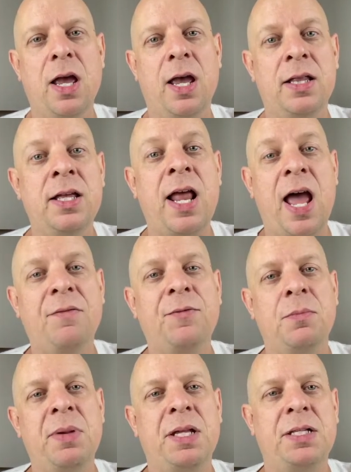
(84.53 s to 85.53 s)
And then
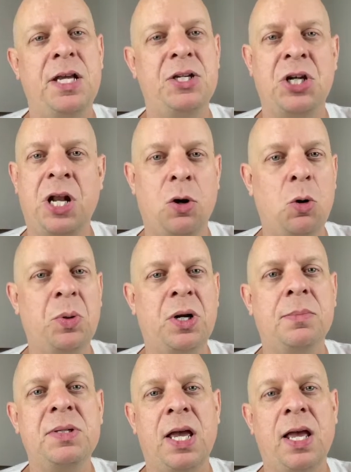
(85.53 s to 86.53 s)
after meditation, I open
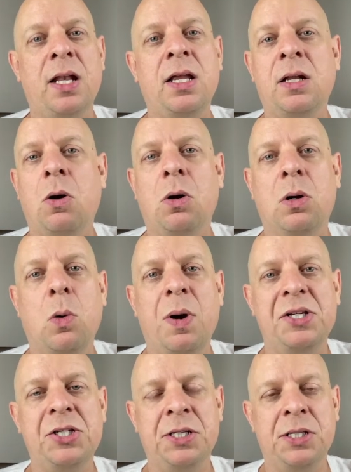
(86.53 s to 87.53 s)
up to any and all
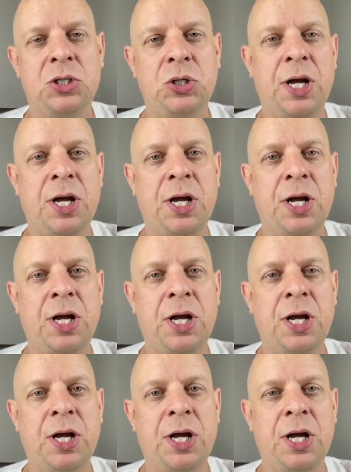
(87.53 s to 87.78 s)
questions that